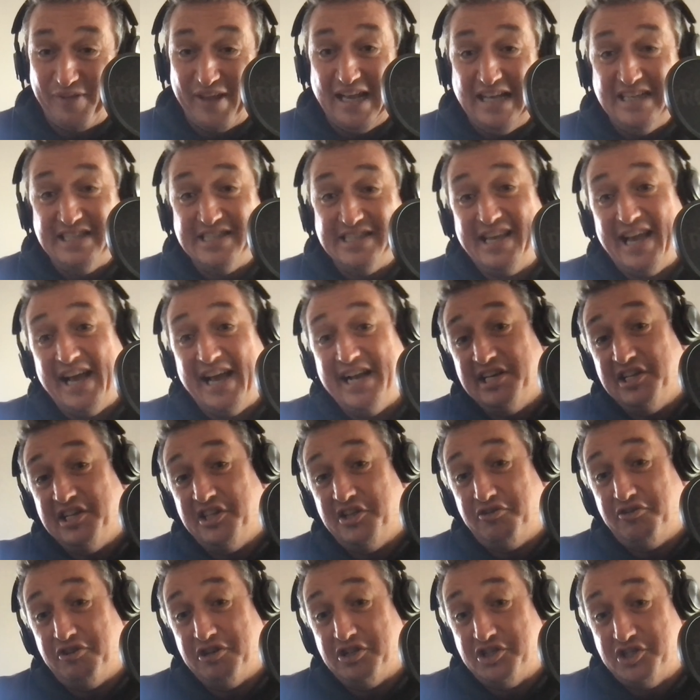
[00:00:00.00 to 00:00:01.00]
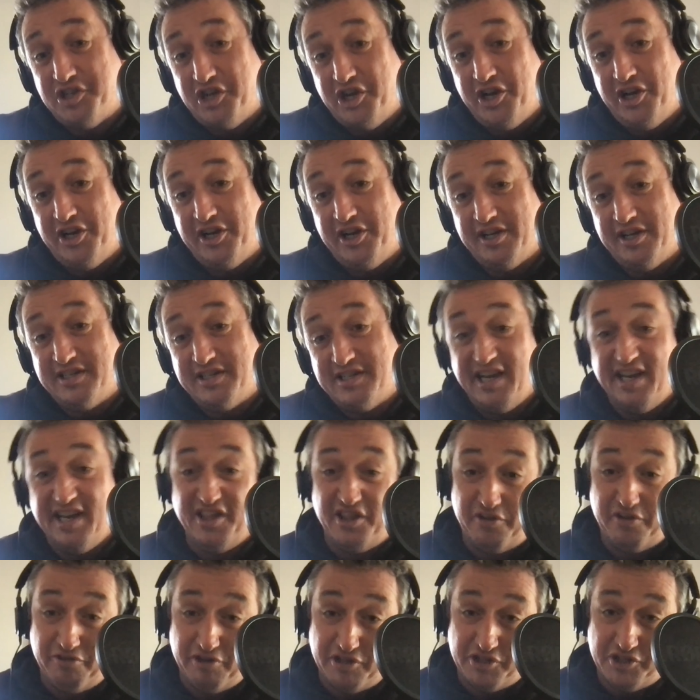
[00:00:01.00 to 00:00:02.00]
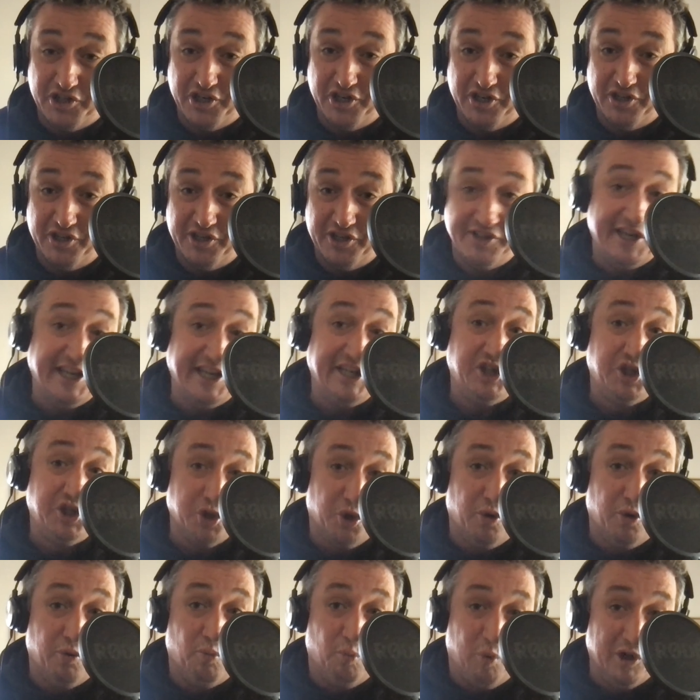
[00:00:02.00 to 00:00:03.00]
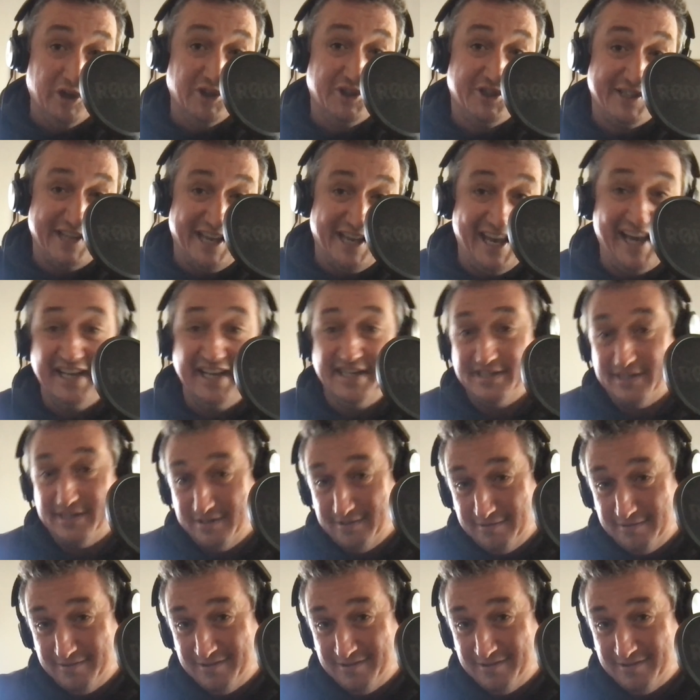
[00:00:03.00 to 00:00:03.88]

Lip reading: is getting the returner to hit the return that they don't want to hit.